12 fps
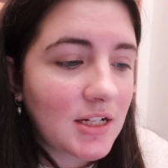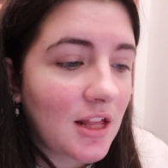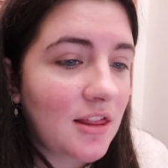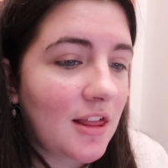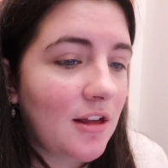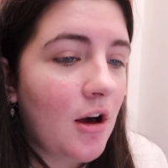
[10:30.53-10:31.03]
I
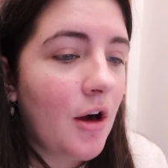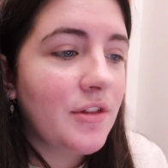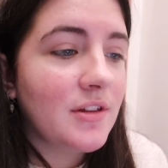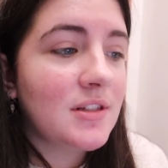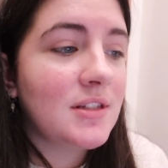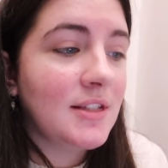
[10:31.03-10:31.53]
think all
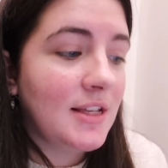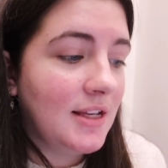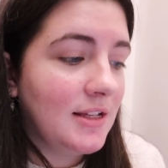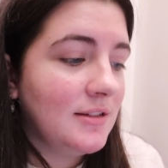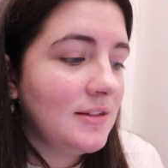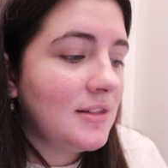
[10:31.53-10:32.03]
the
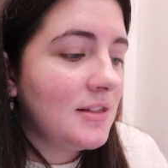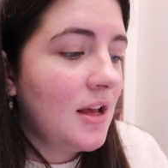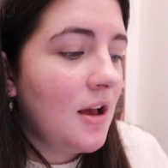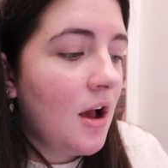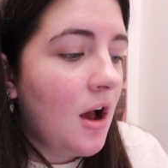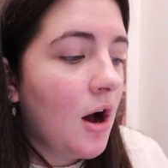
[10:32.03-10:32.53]
scenes
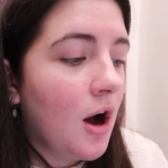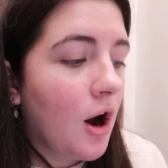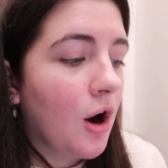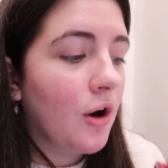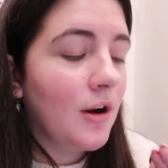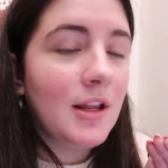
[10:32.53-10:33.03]

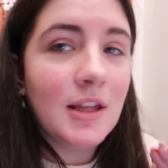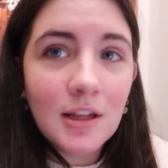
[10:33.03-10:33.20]
are